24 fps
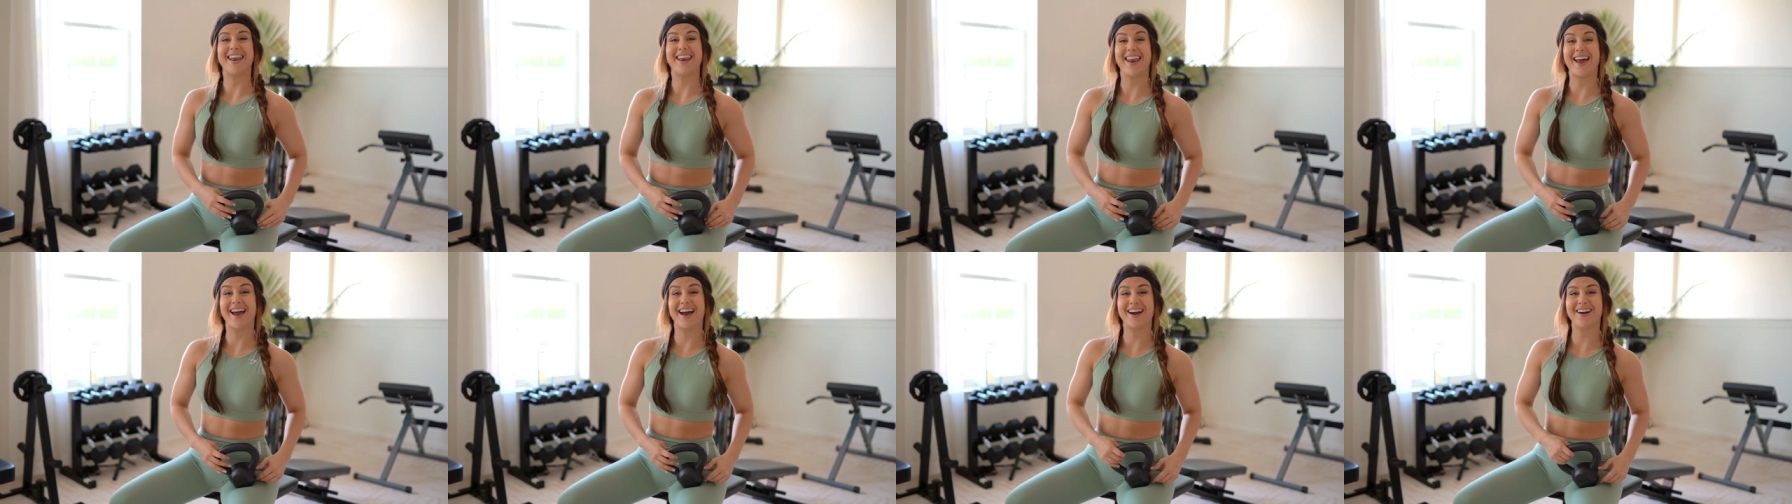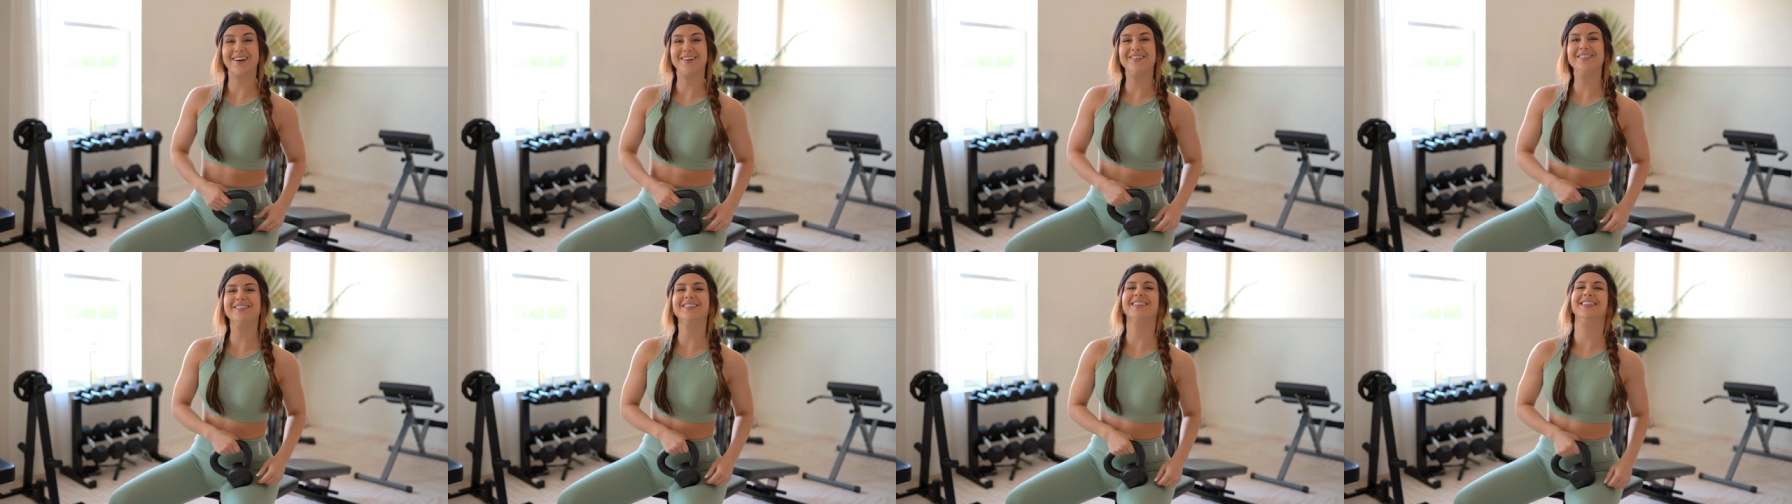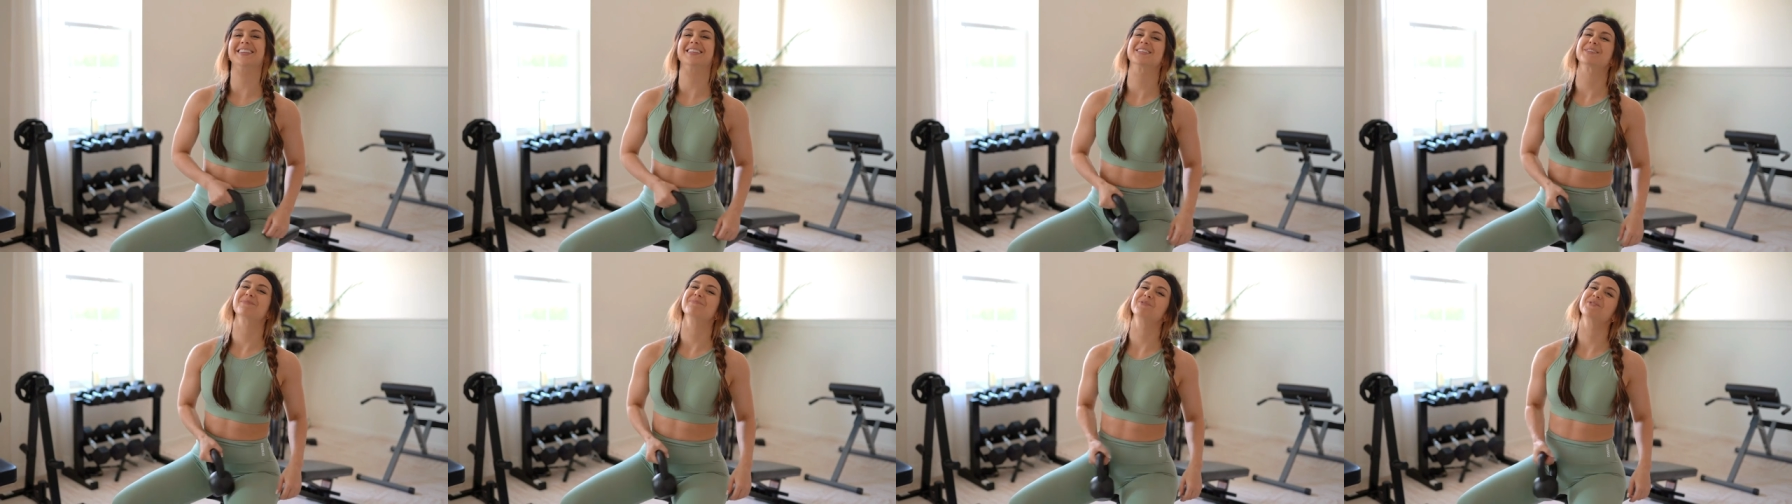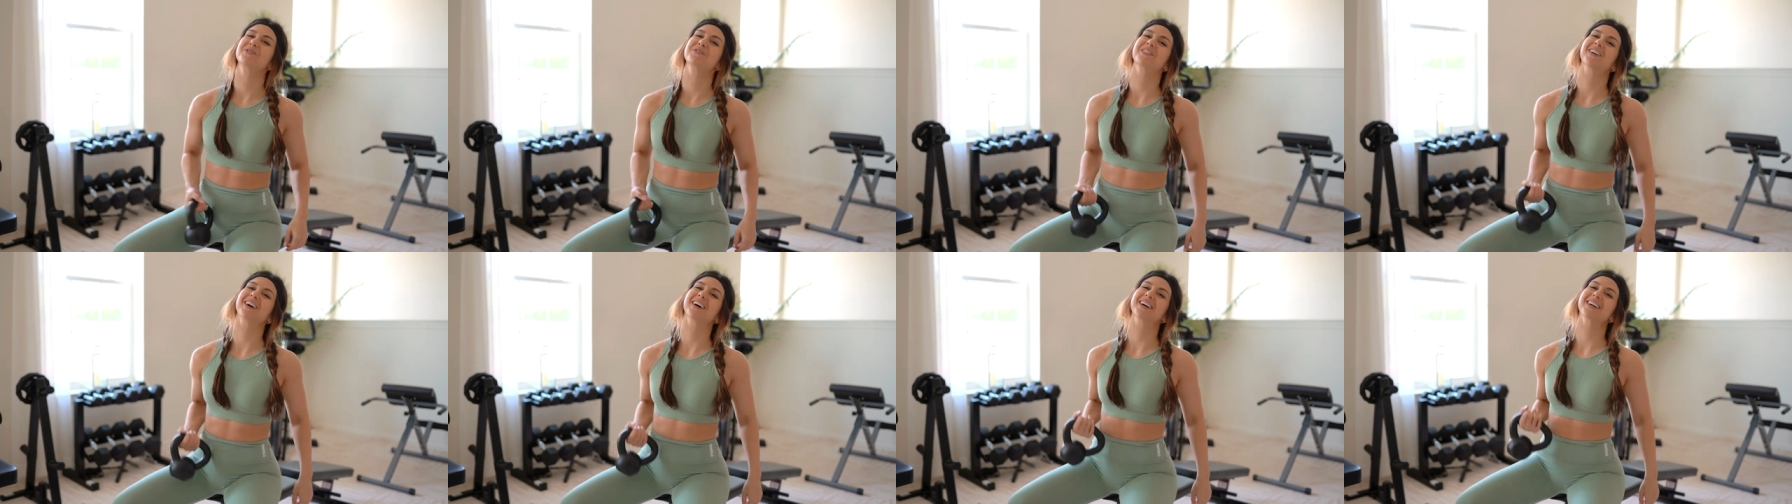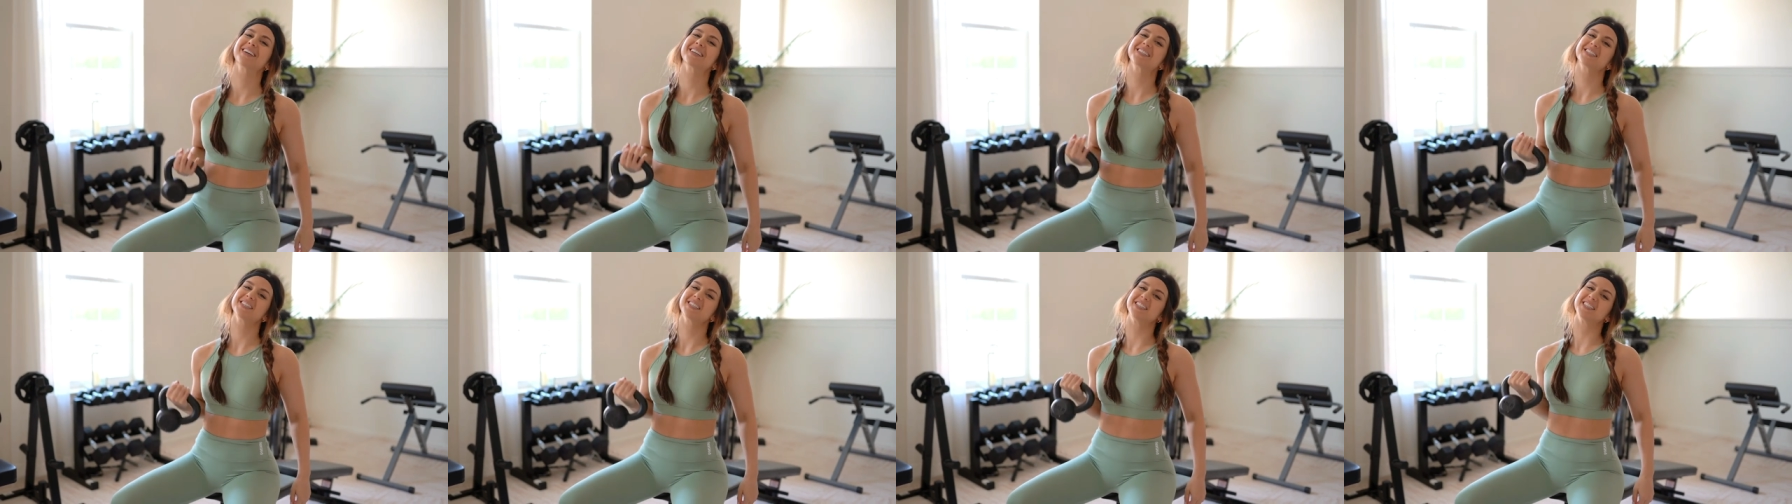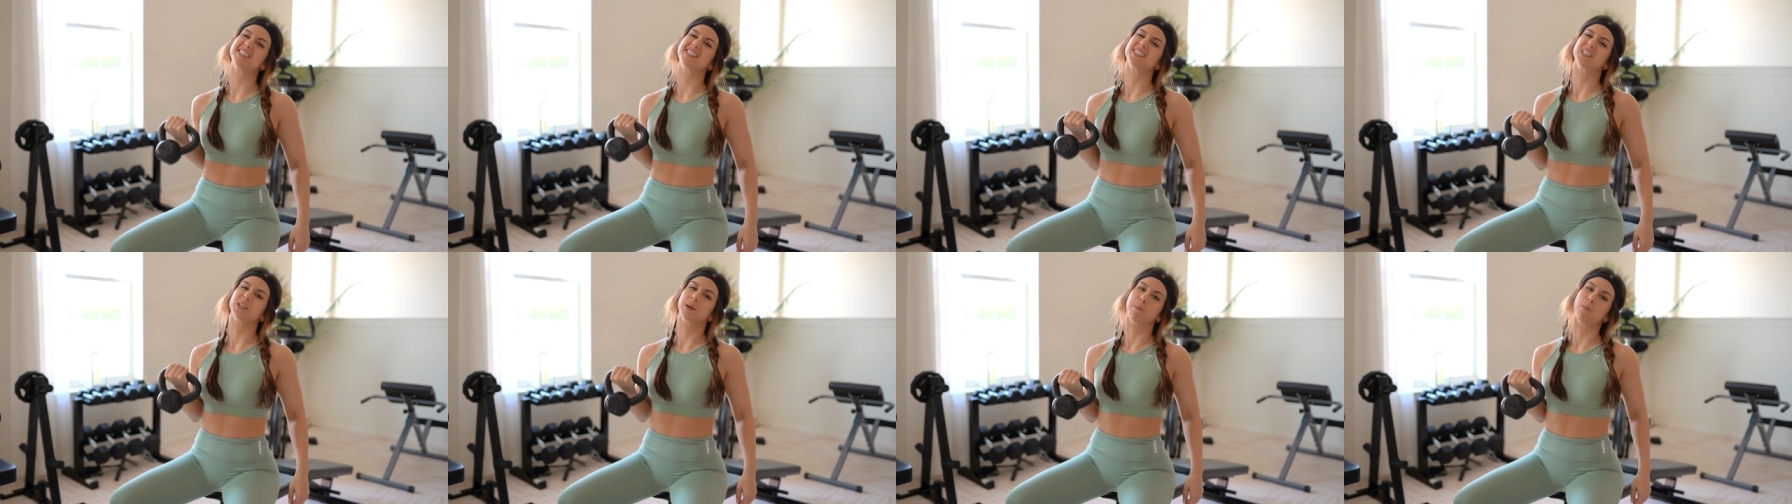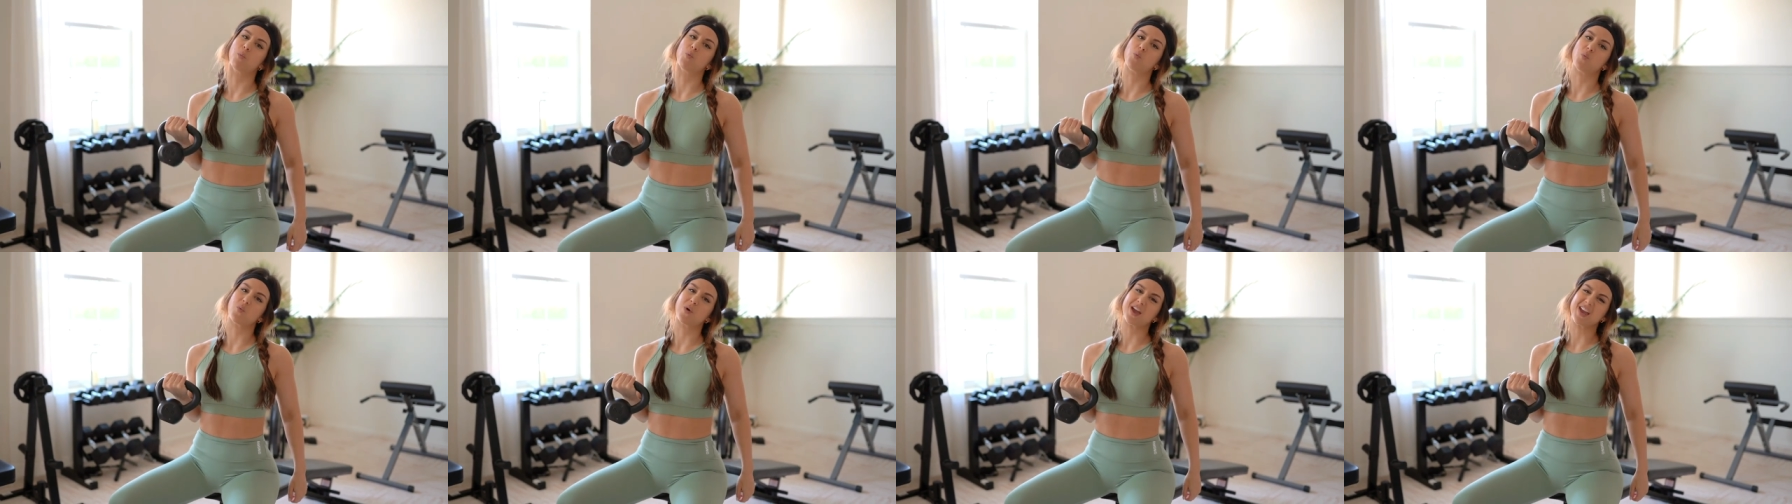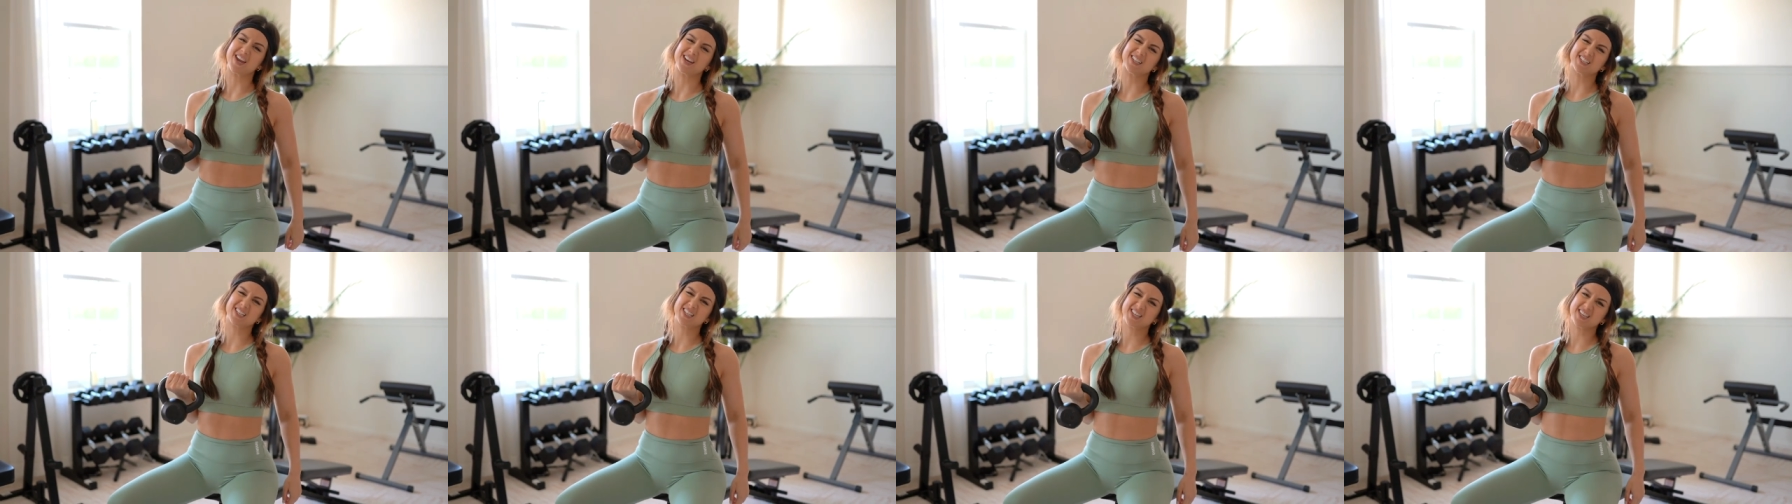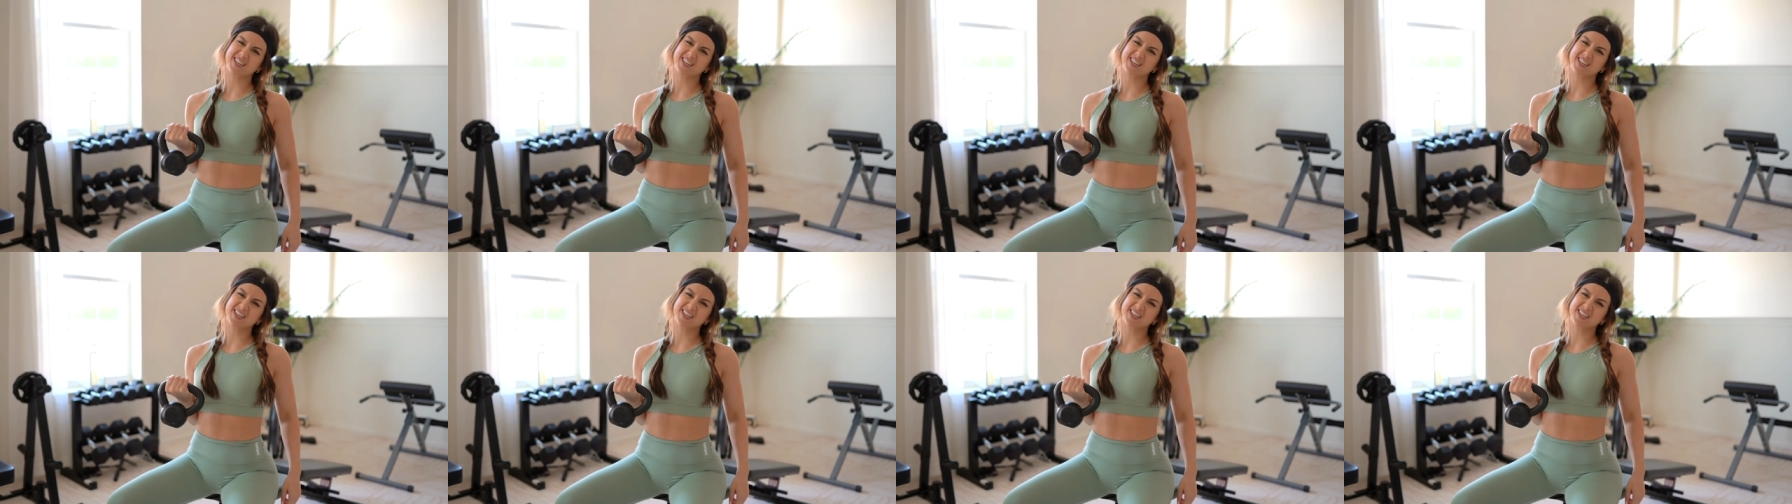now let's move on to some weight.